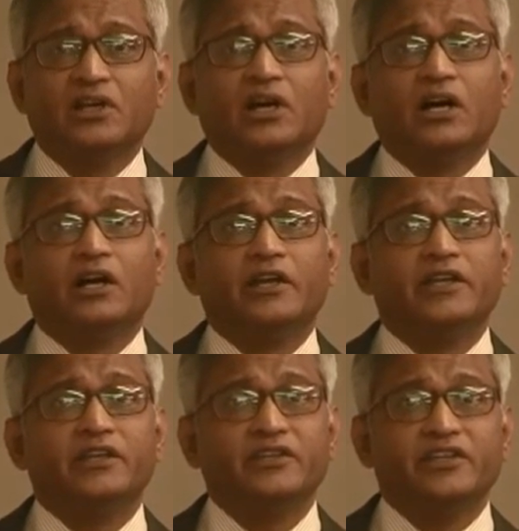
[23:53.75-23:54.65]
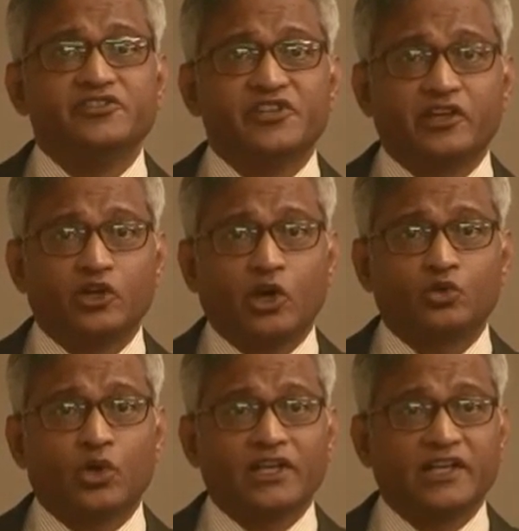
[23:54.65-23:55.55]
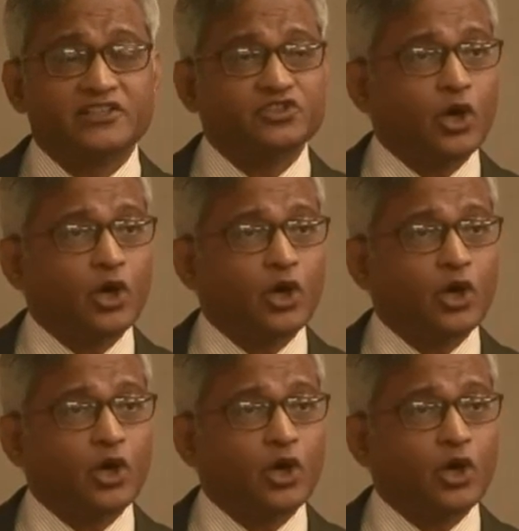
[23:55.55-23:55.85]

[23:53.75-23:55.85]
uh, in the Senkaku Islands